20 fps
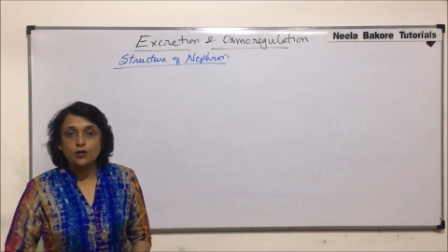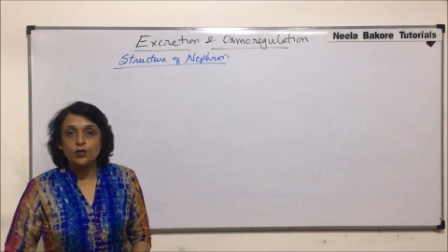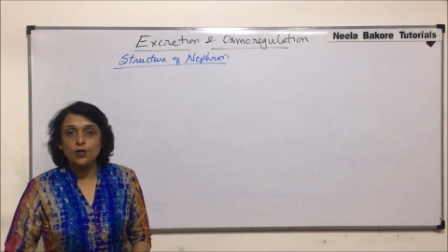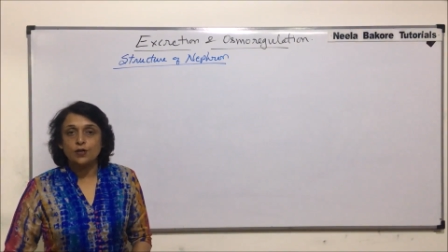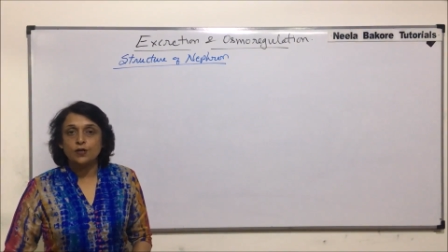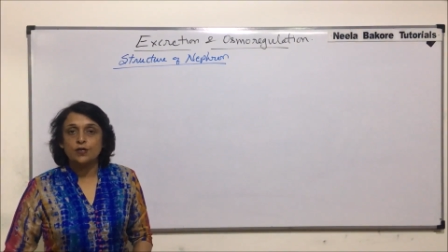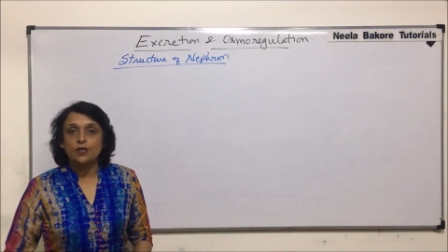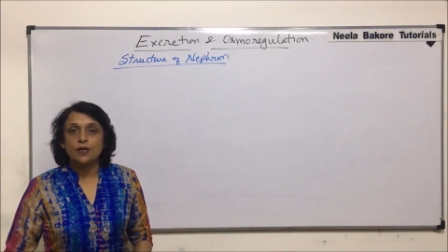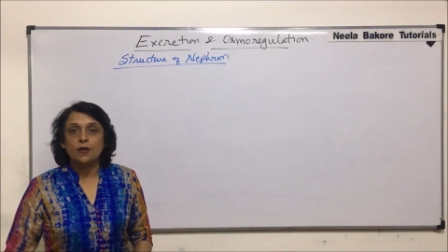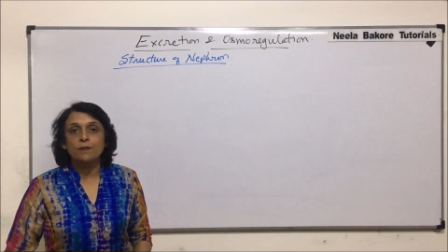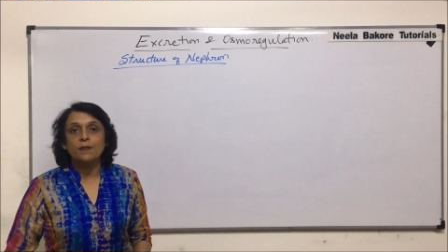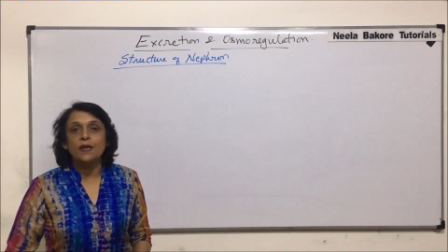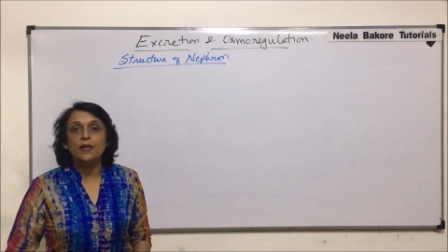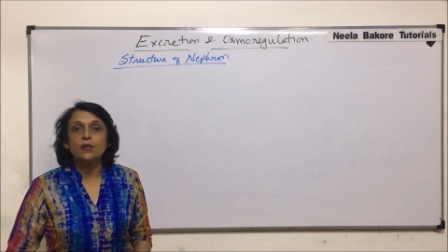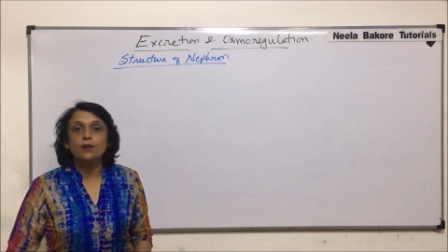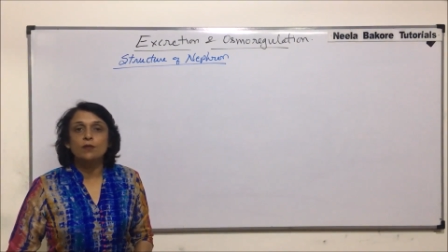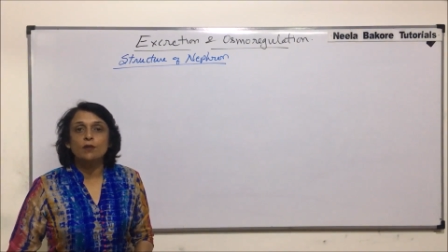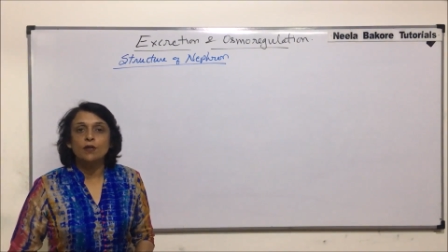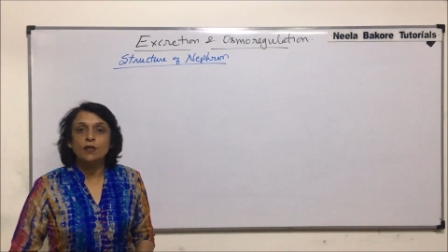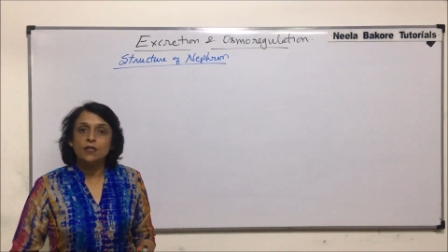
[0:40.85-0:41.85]

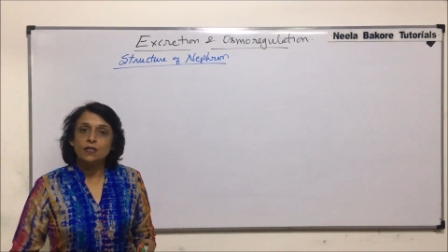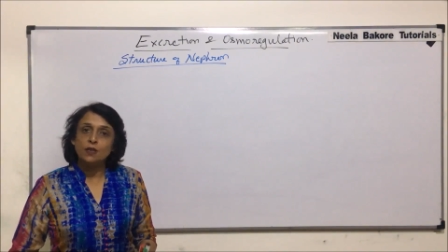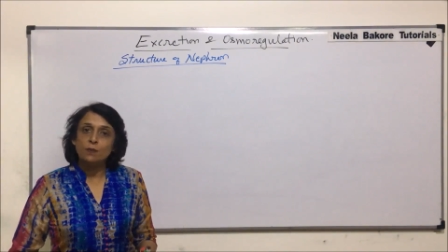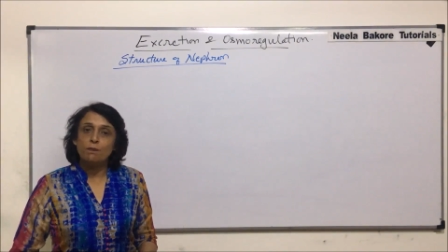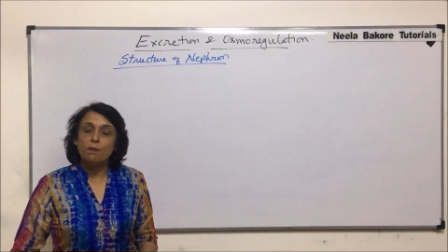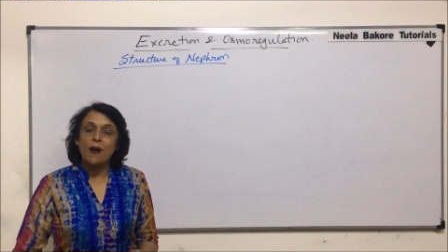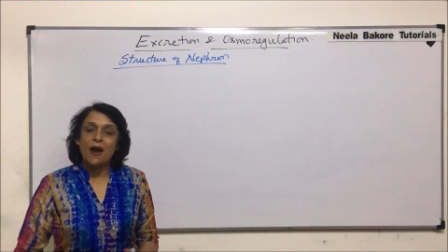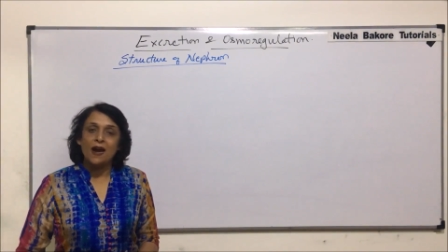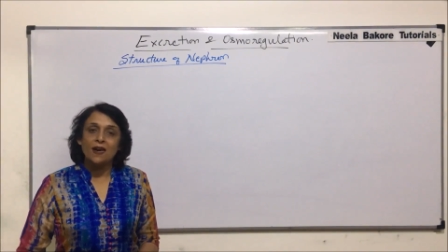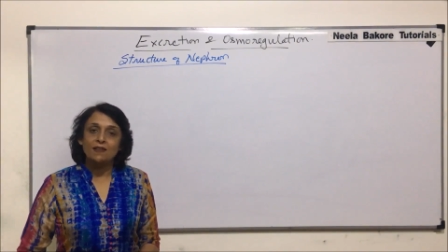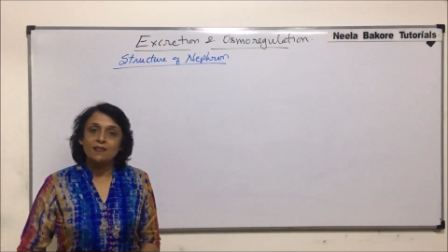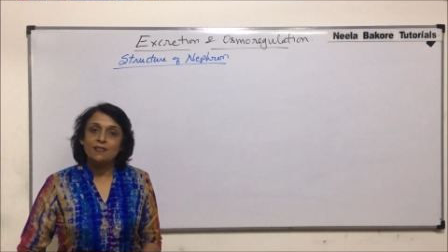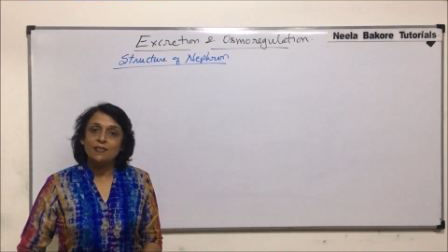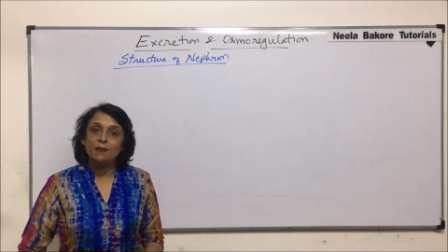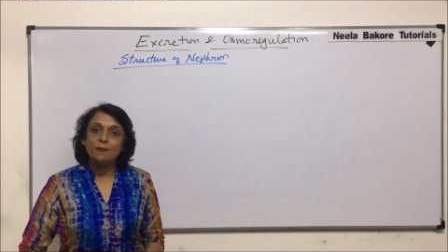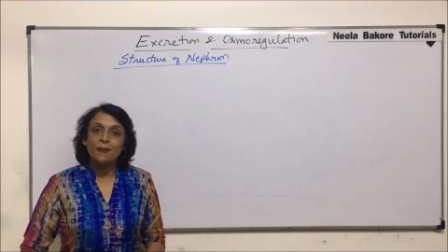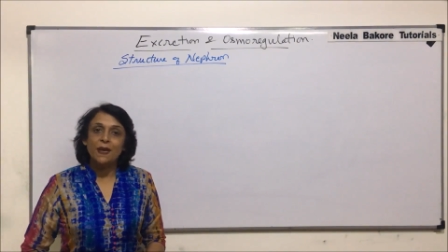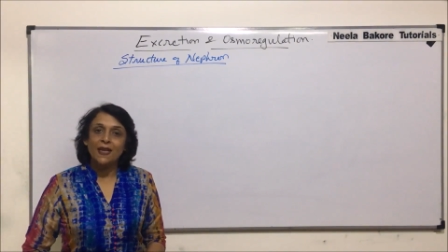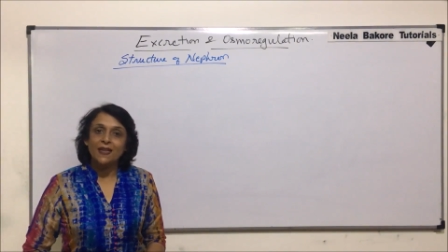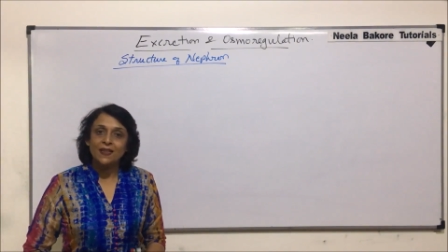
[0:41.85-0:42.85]
juxtamedullary, the parts
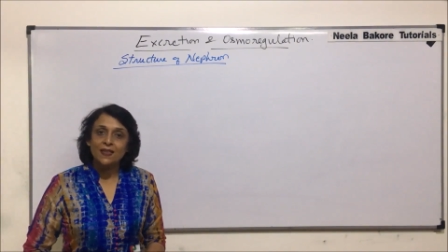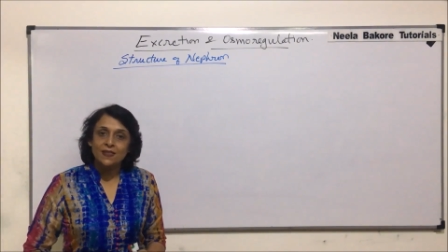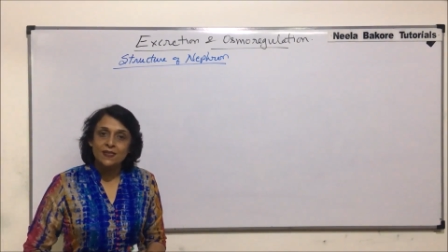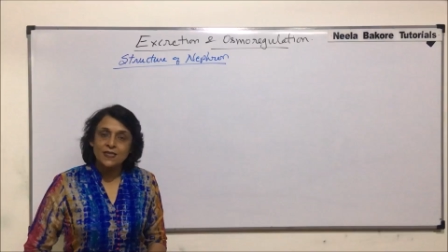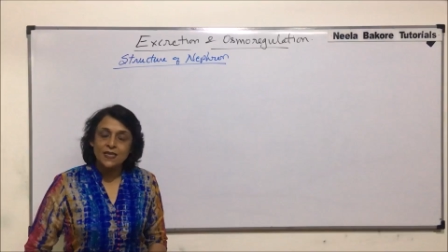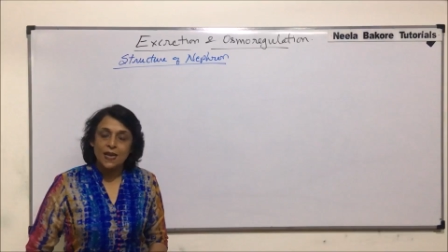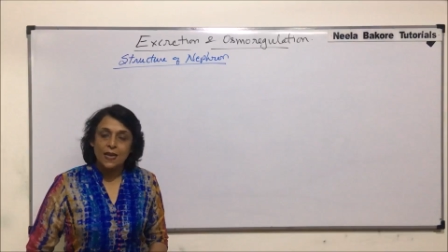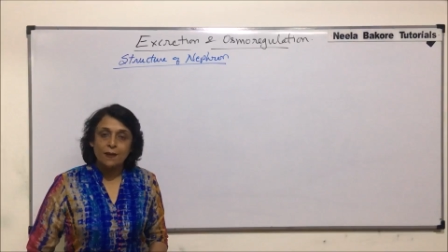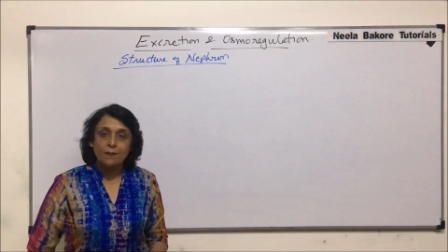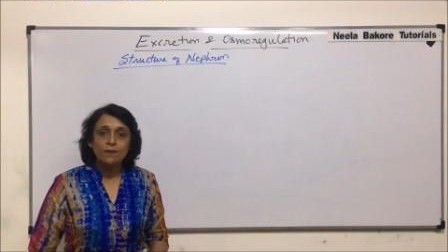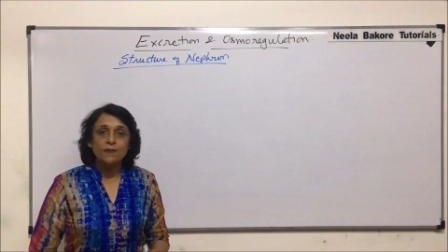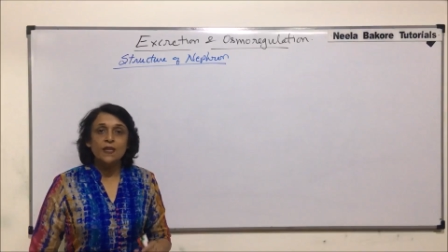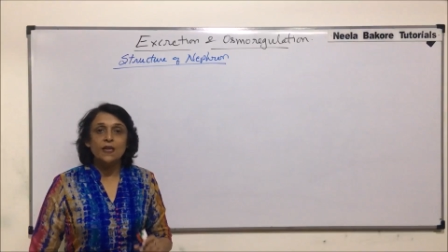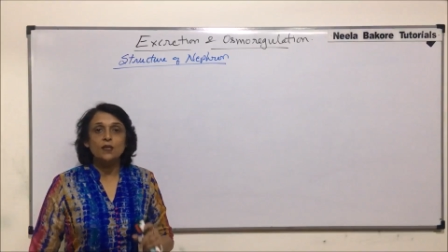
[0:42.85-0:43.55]
remain the same.